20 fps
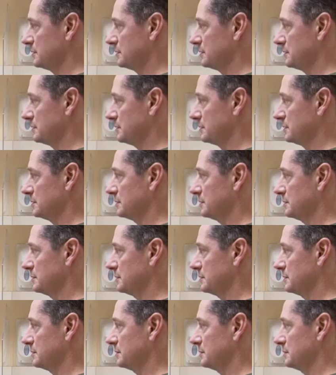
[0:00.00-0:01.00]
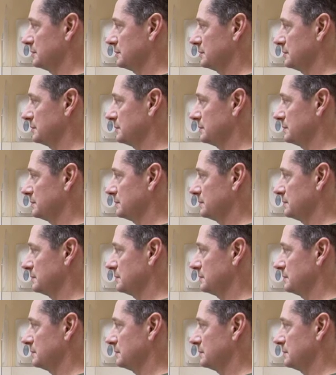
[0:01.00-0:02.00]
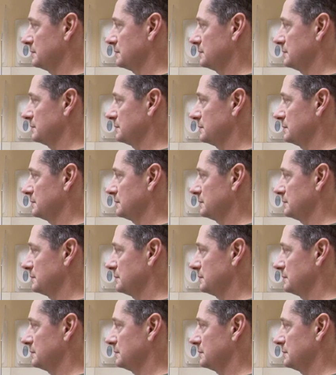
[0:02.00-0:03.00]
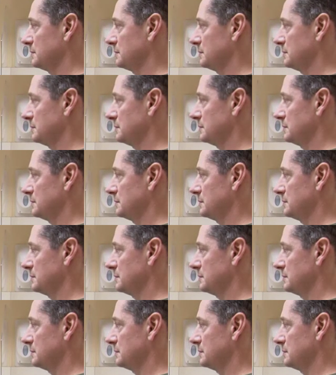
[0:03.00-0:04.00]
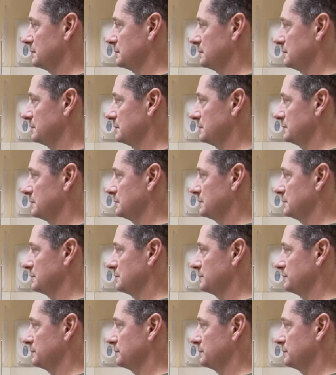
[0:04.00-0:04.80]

(not speaking)